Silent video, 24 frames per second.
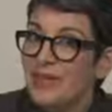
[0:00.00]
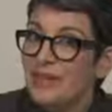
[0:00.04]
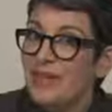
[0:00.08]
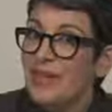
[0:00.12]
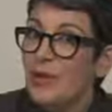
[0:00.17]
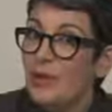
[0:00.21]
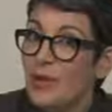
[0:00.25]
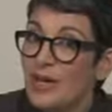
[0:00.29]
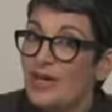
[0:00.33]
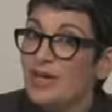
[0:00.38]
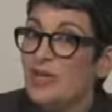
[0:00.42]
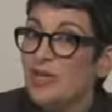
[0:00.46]

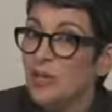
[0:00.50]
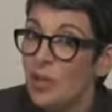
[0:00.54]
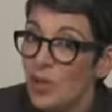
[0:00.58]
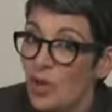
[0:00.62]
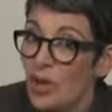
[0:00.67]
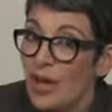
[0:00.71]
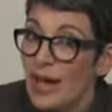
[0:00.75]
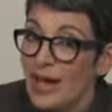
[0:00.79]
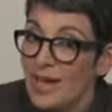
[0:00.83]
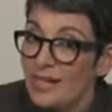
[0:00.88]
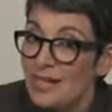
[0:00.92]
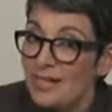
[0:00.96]
They graze on
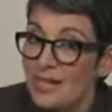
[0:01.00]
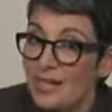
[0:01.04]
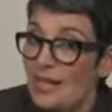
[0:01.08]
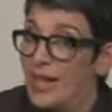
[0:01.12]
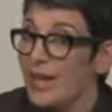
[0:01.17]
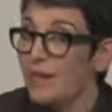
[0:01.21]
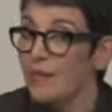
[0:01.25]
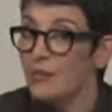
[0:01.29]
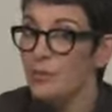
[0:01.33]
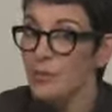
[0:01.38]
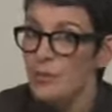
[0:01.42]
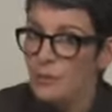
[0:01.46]
grass and
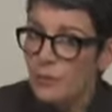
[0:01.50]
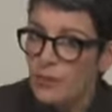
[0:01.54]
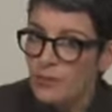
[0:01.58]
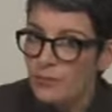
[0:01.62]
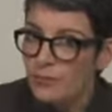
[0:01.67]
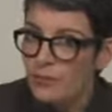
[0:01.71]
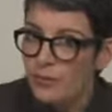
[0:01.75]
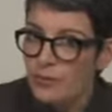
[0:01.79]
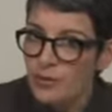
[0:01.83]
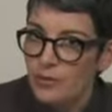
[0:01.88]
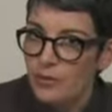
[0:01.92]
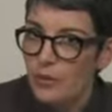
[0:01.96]
haven't been
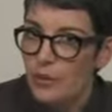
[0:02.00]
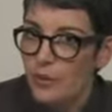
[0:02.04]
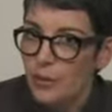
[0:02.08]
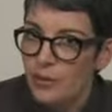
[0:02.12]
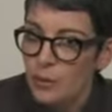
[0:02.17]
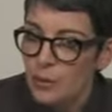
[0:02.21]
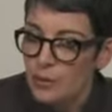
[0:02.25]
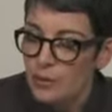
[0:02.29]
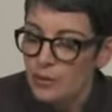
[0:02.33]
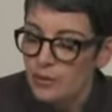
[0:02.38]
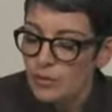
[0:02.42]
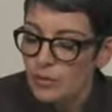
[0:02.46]
pumped full of
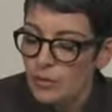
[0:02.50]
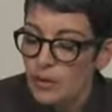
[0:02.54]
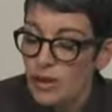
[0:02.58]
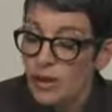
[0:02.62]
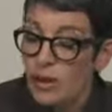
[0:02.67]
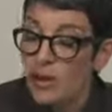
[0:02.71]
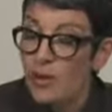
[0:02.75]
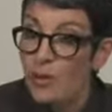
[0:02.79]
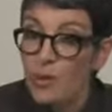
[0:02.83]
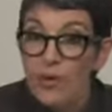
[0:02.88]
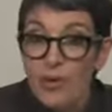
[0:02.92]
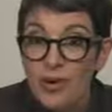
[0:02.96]
hormones.
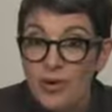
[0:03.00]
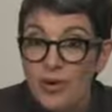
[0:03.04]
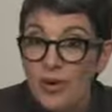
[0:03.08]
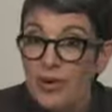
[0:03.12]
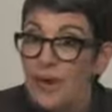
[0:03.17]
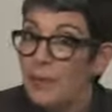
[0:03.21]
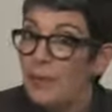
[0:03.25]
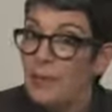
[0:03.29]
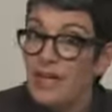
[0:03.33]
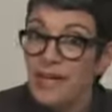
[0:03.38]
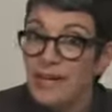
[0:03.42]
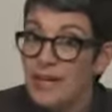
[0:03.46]
Or
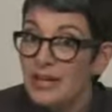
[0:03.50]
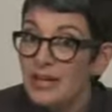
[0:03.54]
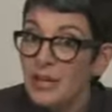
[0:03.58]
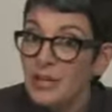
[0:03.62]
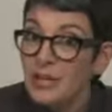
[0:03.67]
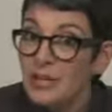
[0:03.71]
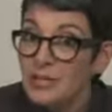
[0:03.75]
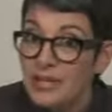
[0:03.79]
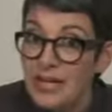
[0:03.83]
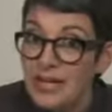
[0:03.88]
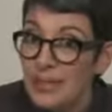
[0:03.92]
make your own